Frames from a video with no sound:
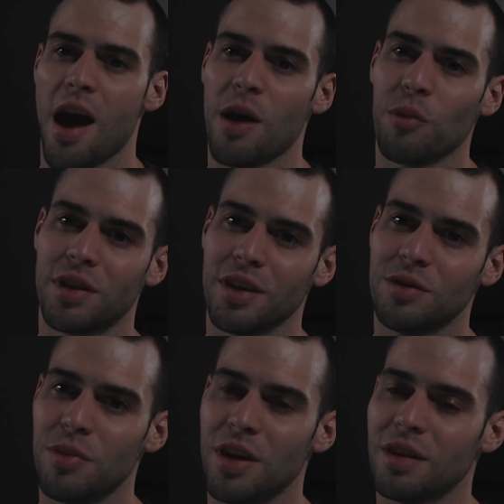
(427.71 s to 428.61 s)
And what
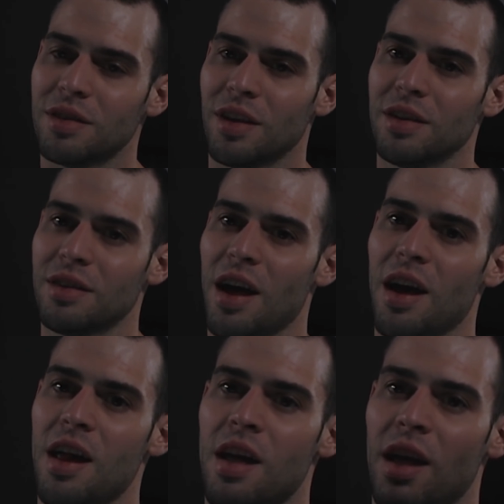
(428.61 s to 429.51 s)
this means is
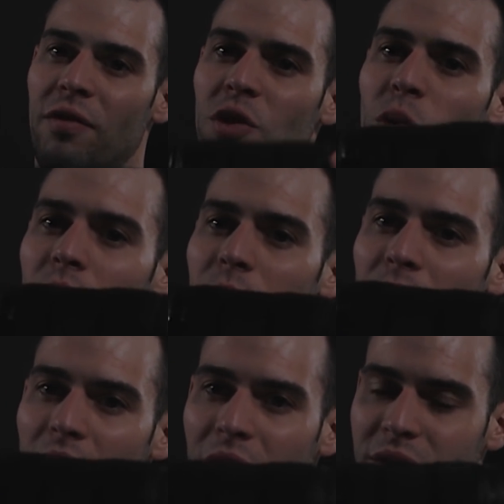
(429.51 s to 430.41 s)
that if you want to
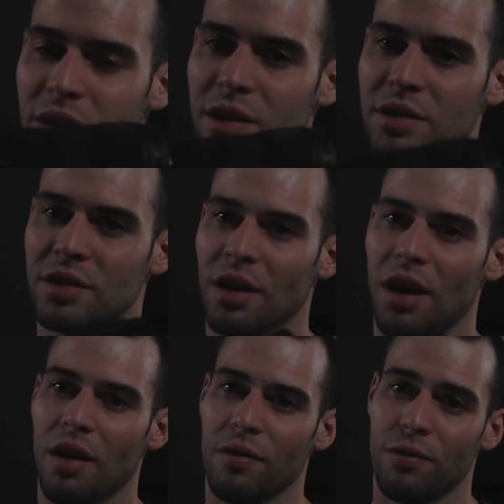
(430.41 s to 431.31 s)
balance this
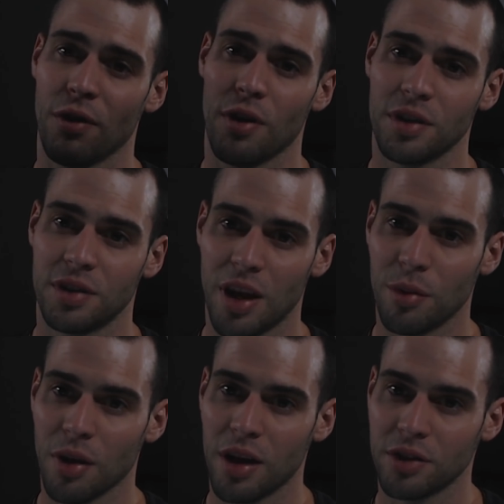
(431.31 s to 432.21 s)
for a
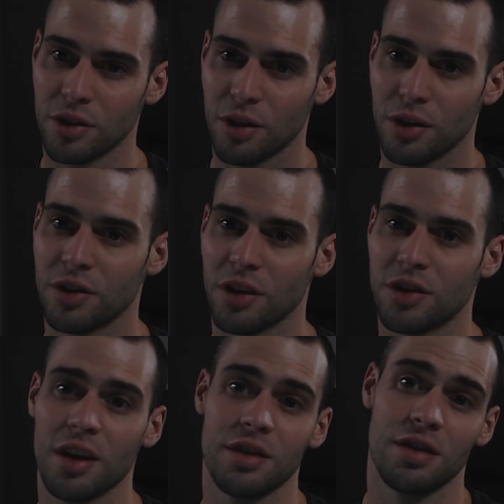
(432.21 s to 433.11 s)
stabilizer
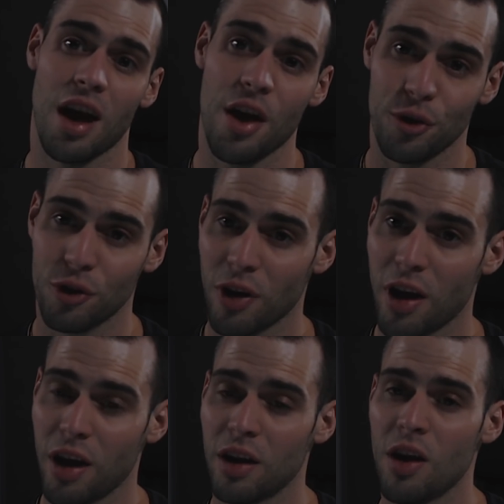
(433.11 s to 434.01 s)
such as the Zhiyun
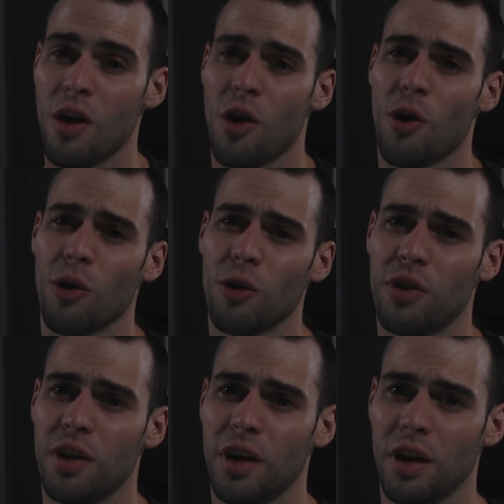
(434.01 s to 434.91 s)
Crane or
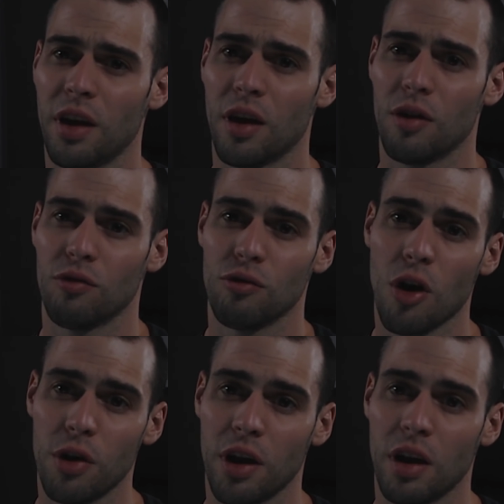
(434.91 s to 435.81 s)
the
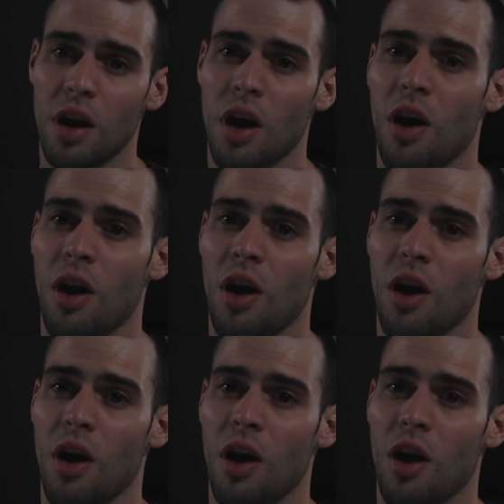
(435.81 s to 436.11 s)
Ronin,